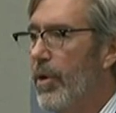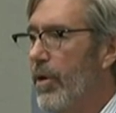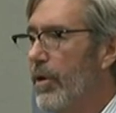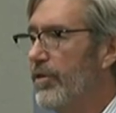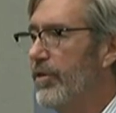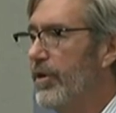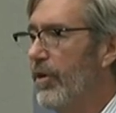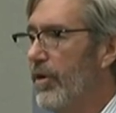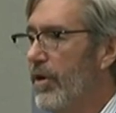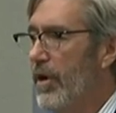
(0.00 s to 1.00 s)
bars, and
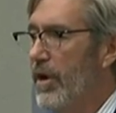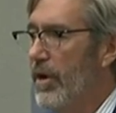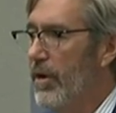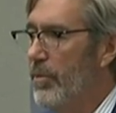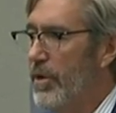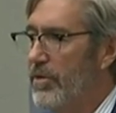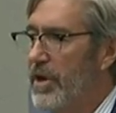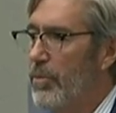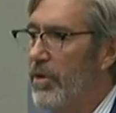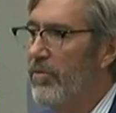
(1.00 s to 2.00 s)
our um,
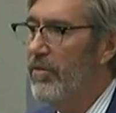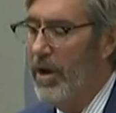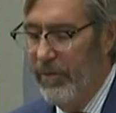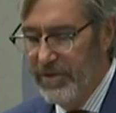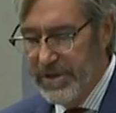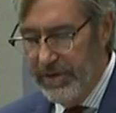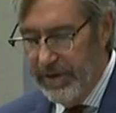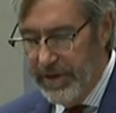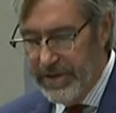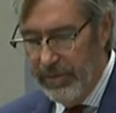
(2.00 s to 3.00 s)
entertainment um,
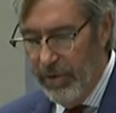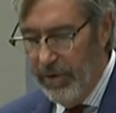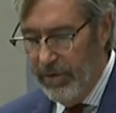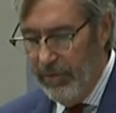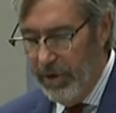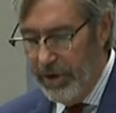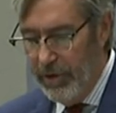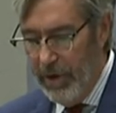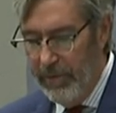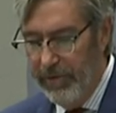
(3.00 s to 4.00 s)
facilities, and we're really
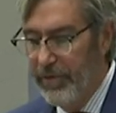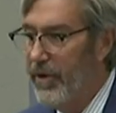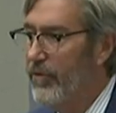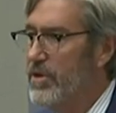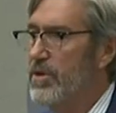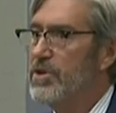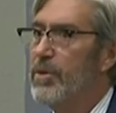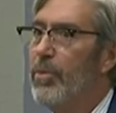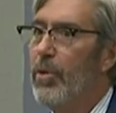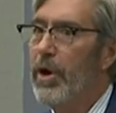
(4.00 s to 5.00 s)
grateful for their, for their
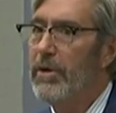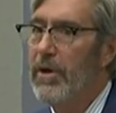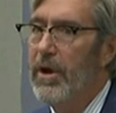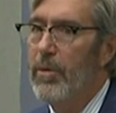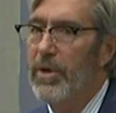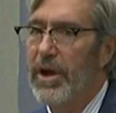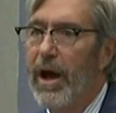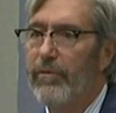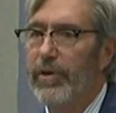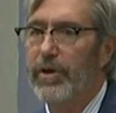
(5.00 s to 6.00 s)
support. Being
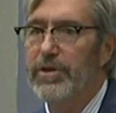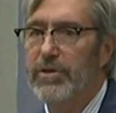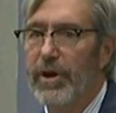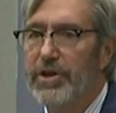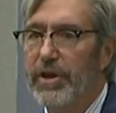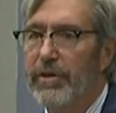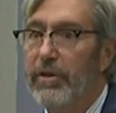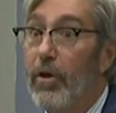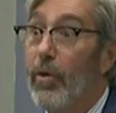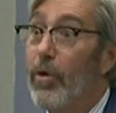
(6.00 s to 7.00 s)
out for
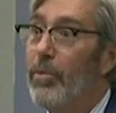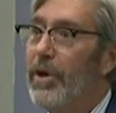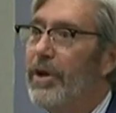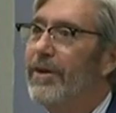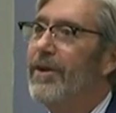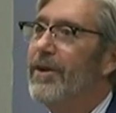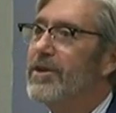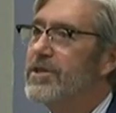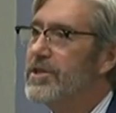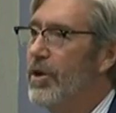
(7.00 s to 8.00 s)
construction or being
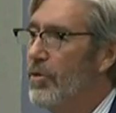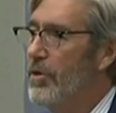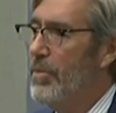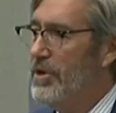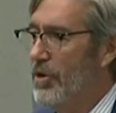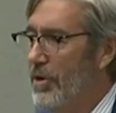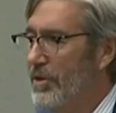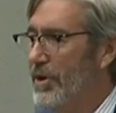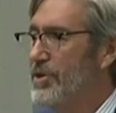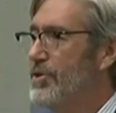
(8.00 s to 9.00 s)
slowed
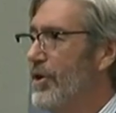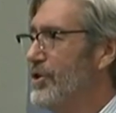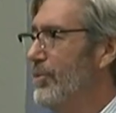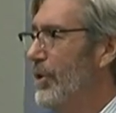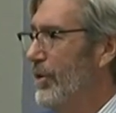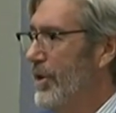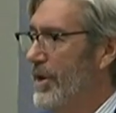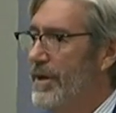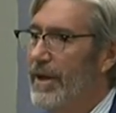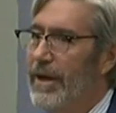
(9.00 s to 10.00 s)
during the construction
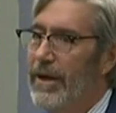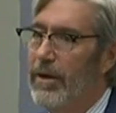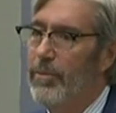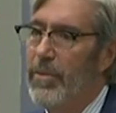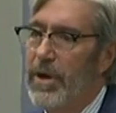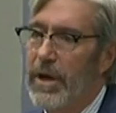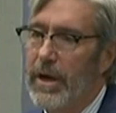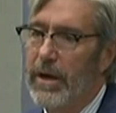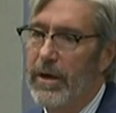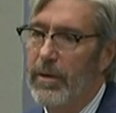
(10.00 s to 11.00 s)
period um,
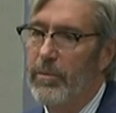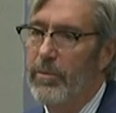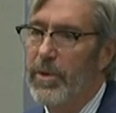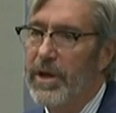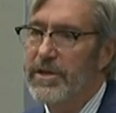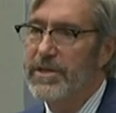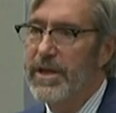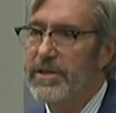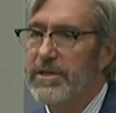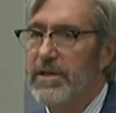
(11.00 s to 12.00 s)
um,
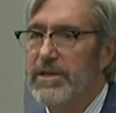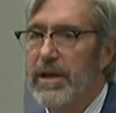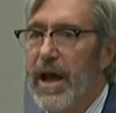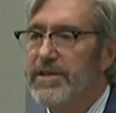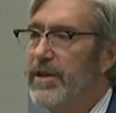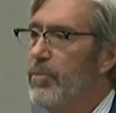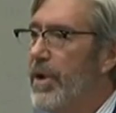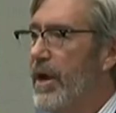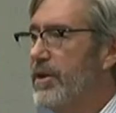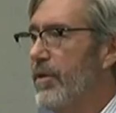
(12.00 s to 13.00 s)
is, is, has an
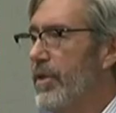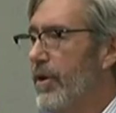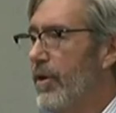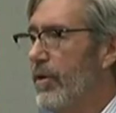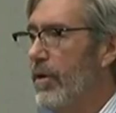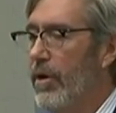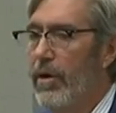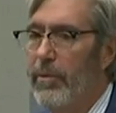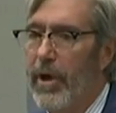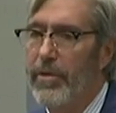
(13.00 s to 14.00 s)
impact on their,
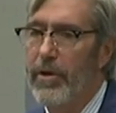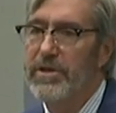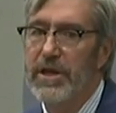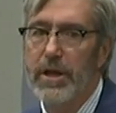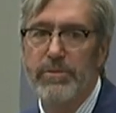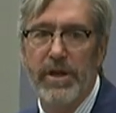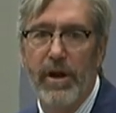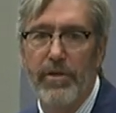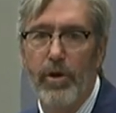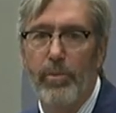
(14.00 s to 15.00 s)
uh, on their teams
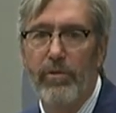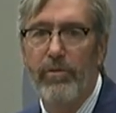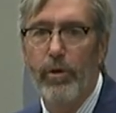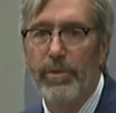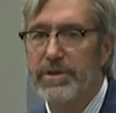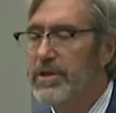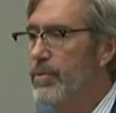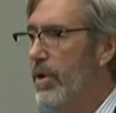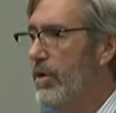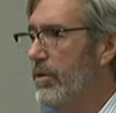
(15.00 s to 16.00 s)
and on their performance as
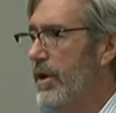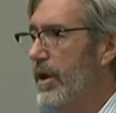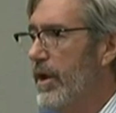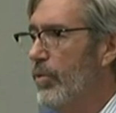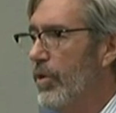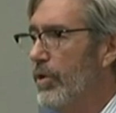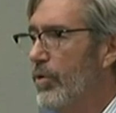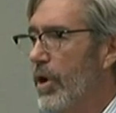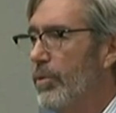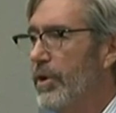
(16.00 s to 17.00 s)
well, and we're
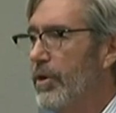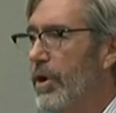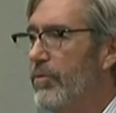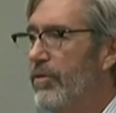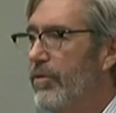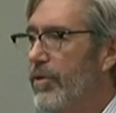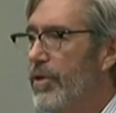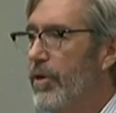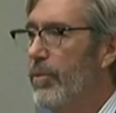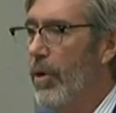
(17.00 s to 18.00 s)
incredibly grateful for
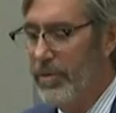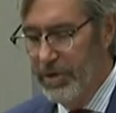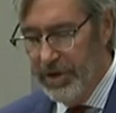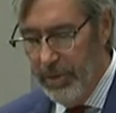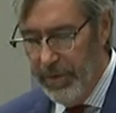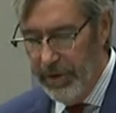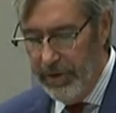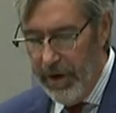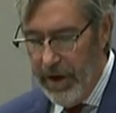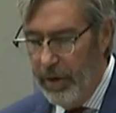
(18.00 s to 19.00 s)
their partnership
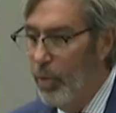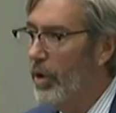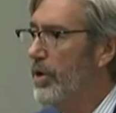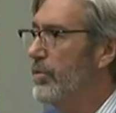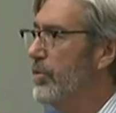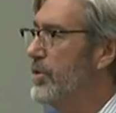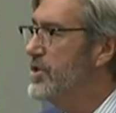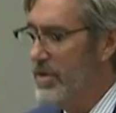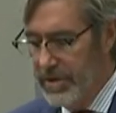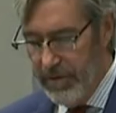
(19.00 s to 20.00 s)
in, in working through
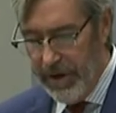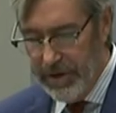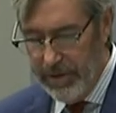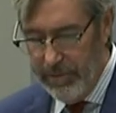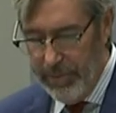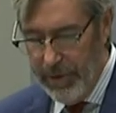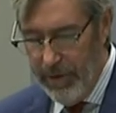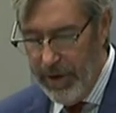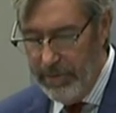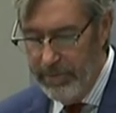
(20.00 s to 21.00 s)
this construction
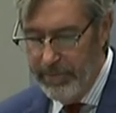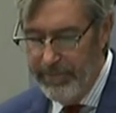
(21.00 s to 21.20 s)
period.